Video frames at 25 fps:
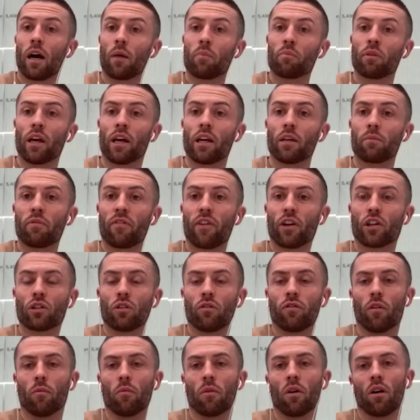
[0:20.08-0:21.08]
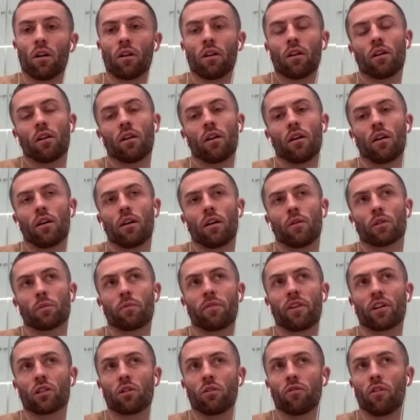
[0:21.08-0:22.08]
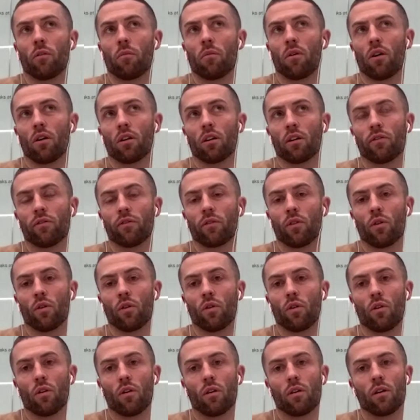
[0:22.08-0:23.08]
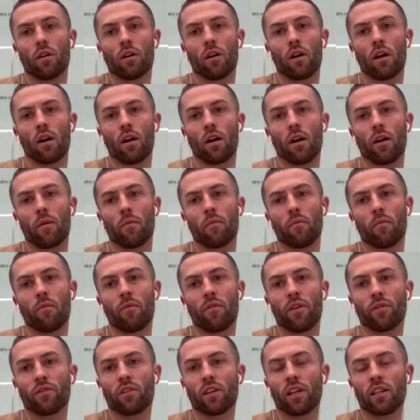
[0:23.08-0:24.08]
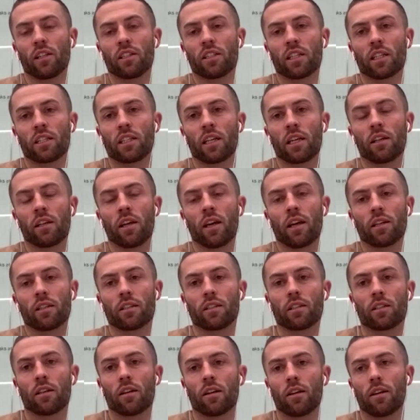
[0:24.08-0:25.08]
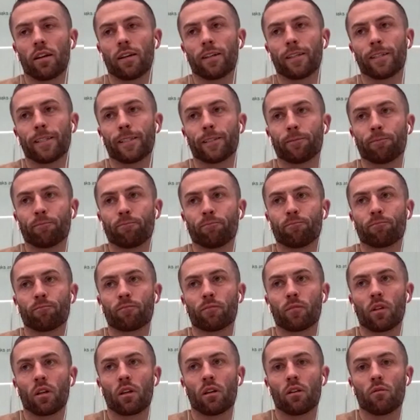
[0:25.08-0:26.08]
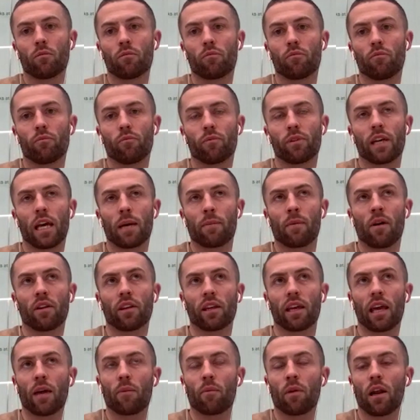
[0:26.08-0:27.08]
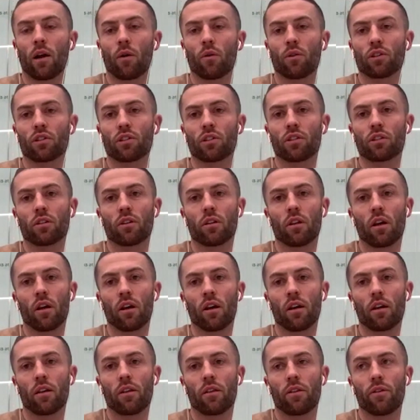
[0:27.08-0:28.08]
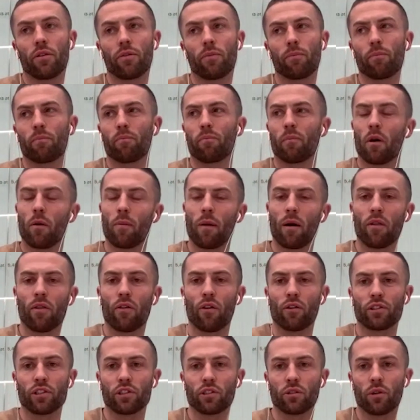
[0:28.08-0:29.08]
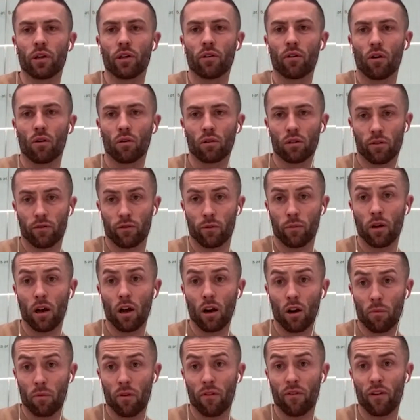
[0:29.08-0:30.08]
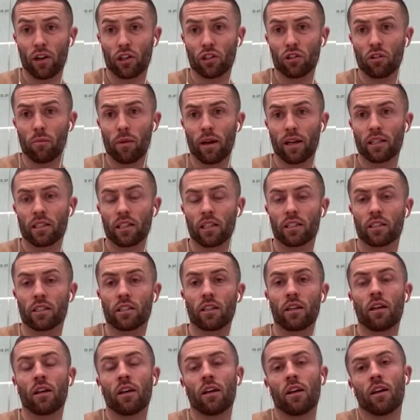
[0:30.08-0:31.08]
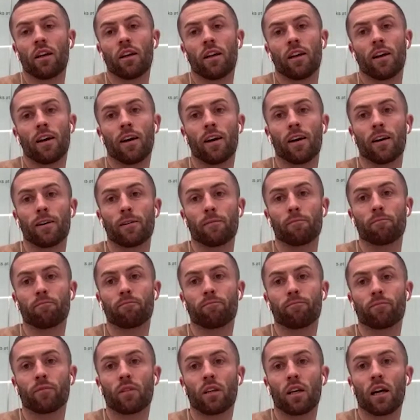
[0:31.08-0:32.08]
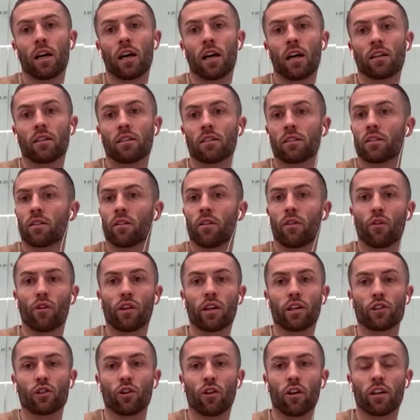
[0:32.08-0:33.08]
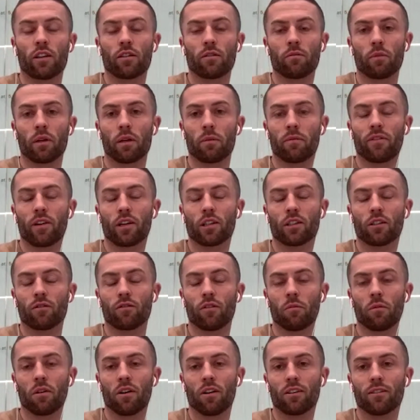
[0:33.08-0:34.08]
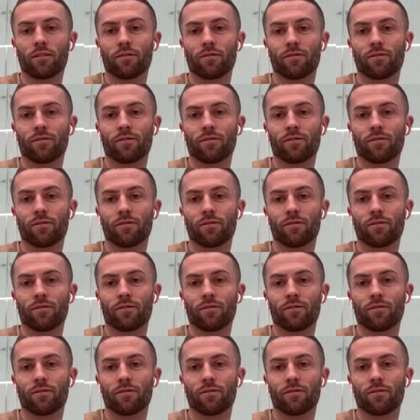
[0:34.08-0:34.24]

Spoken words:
I played professional football. I was a professional footballer for 15, 16 years. Came out of the game when I was about 32-year-old on a professional basis, and thoroughly enjoyed being a professional footballer.